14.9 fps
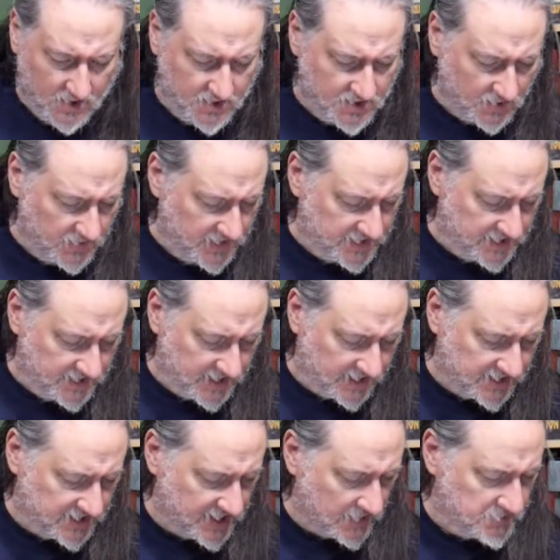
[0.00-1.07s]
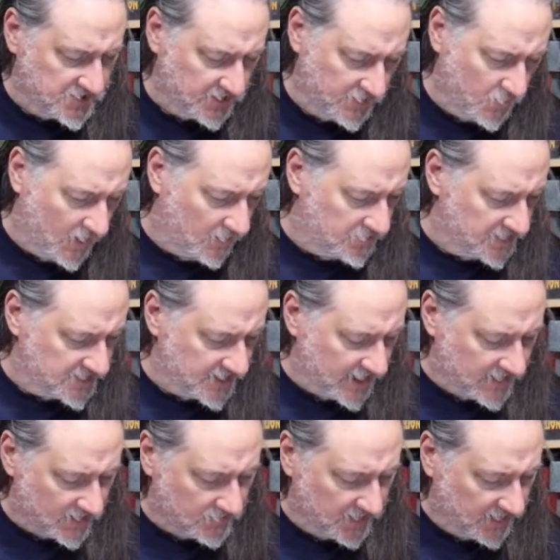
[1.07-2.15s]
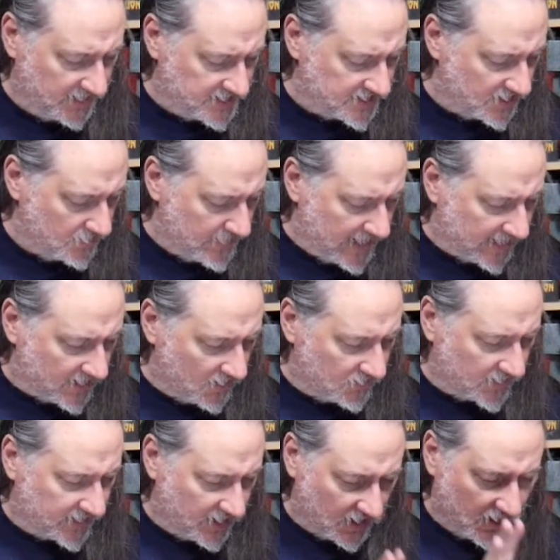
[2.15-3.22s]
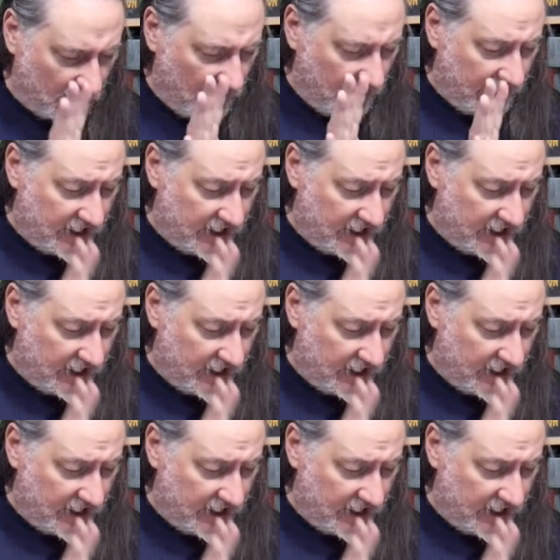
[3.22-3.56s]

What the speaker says: So this is exceptionally well put together, but let's go back over here.